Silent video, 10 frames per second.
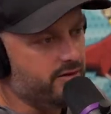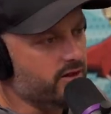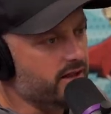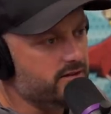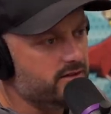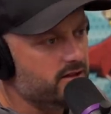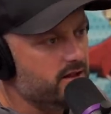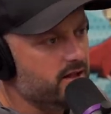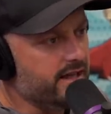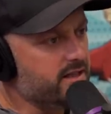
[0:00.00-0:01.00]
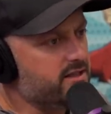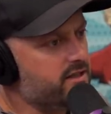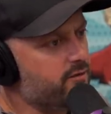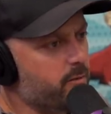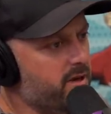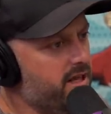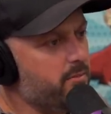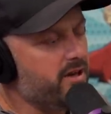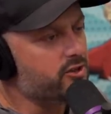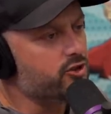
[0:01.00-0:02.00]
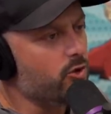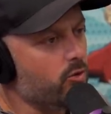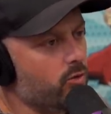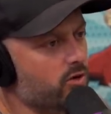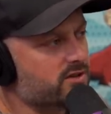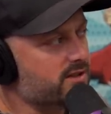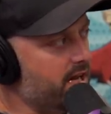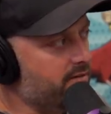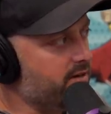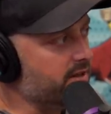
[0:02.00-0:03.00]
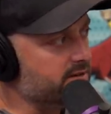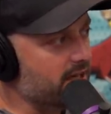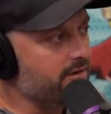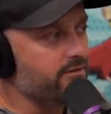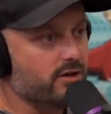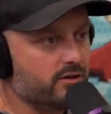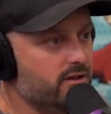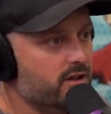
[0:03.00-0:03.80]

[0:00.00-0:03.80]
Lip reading: feel like. Like, it's for being the biggest show in the world, Seinfeld.